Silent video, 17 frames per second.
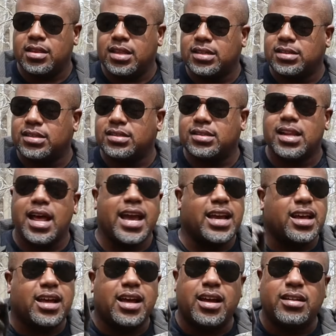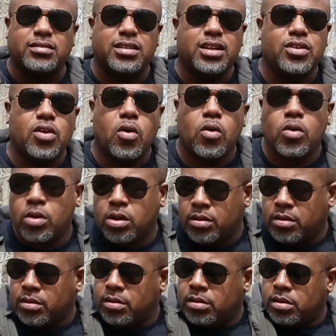this is like a, you know,
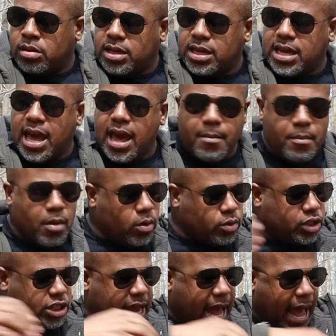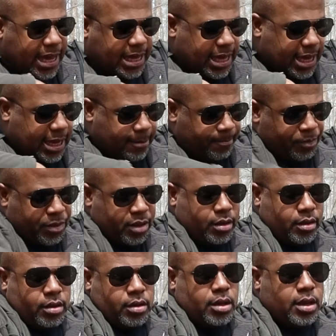camo jacket.
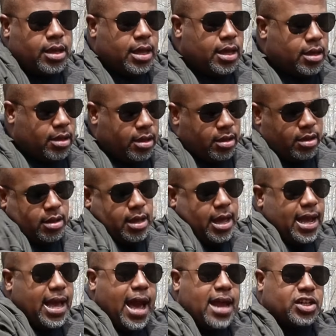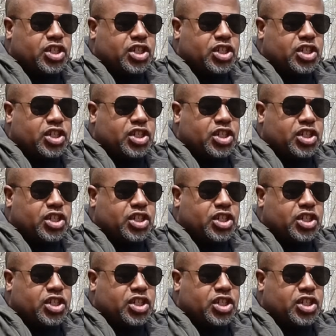I got a